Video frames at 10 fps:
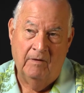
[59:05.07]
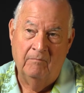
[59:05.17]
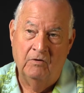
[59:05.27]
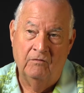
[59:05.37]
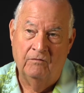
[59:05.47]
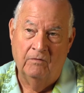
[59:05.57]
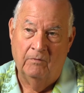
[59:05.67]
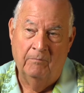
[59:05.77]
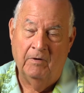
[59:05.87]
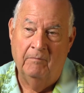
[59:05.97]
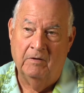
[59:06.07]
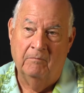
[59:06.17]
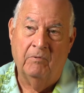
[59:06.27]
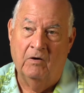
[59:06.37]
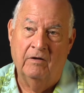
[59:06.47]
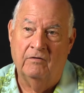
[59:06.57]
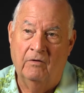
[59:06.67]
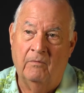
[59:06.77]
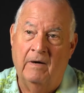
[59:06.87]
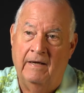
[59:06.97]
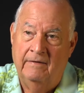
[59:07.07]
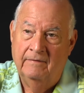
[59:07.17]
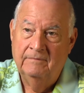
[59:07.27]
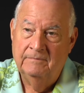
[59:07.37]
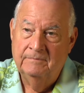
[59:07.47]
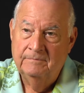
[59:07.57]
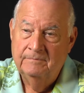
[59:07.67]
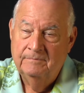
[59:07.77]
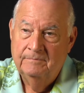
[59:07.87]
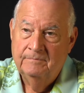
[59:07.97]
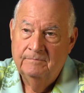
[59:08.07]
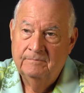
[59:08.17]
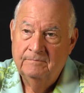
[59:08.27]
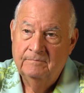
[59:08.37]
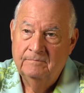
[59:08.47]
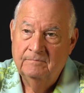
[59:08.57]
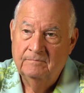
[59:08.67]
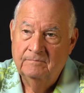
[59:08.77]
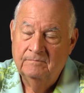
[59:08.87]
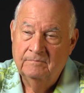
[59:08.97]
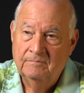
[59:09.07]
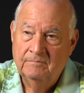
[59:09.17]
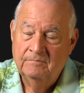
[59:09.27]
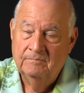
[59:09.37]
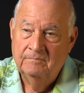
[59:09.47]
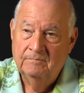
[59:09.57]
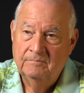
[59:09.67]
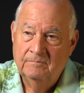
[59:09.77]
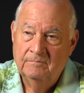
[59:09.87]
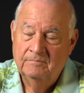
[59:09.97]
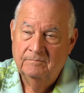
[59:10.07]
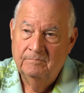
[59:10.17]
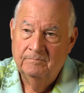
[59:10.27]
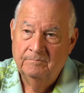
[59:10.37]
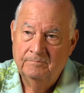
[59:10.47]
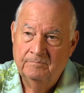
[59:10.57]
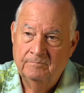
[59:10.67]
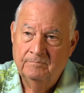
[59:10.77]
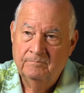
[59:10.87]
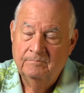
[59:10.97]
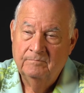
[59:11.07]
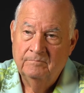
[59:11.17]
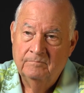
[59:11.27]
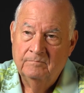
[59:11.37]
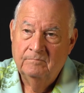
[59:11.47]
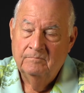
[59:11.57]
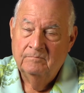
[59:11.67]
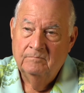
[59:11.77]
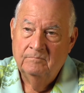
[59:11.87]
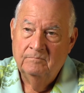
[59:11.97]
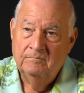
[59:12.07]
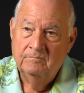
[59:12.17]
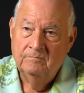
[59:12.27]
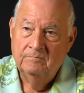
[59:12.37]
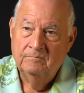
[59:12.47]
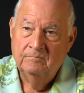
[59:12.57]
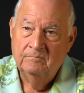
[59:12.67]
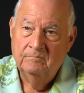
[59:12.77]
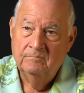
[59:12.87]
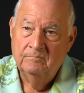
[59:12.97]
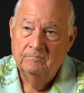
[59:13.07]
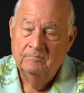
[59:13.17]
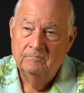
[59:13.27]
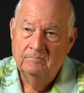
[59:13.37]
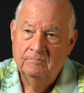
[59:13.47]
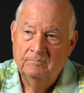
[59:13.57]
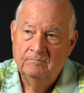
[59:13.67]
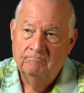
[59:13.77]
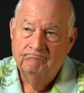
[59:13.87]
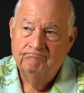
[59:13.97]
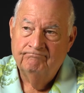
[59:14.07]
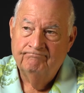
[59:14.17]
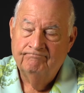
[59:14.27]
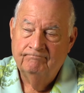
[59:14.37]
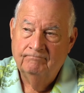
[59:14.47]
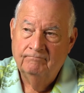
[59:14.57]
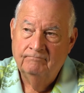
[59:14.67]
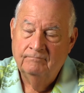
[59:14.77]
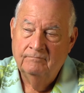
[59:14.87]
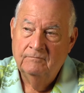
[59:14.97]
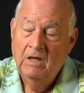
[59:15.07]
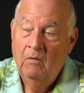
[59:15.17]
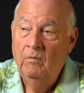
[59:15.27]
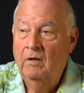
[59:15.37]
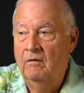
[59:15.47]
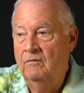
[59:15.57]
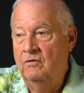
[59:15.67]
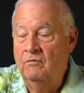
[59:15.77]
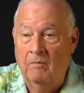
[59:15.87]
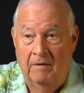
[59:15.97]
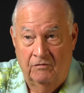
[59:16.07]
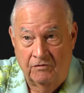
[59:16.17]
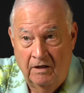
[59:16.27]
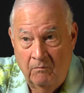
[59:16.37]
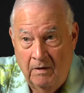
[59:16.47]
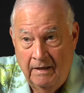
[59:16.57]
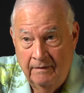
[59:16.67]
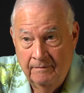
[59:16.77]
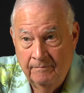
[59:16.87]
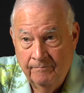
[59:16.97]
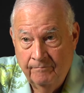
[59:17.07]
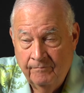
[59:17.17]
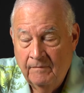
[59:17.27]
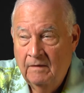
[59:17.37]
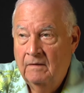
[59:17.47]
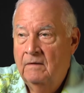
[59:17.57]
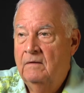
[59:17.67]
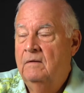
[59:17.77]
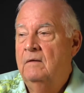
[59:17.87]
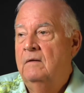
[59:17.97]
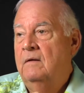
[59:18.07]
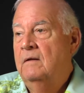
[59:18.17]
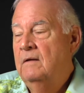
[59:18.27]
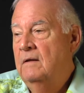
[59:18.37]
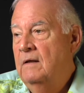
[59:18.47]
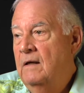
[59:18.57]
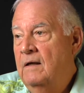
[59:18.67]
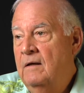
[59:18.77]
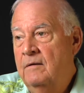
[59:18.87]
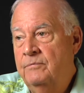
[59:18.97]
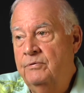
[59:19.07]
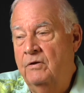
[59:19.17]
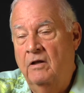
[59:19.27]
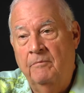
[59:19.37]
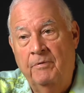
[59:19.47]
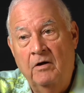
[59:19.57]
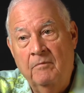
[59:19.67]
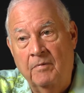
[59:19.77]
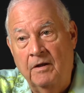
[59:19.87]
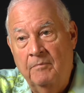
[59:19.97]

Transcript: they moved the Republican Party to the right. Is there a, a, a political space for a conservative Democrat in Georgia anymore? Well, you're talking about statewide? Yeah, yeah. Uh, doesn't appear to be